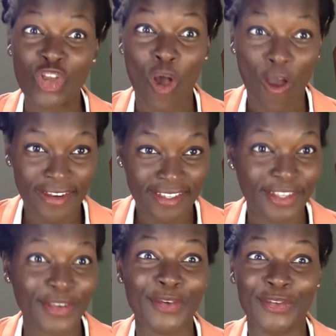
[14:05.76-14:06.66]
God
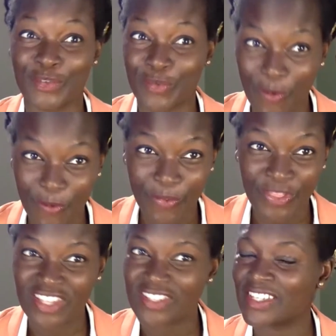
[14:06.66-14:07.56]
is in control.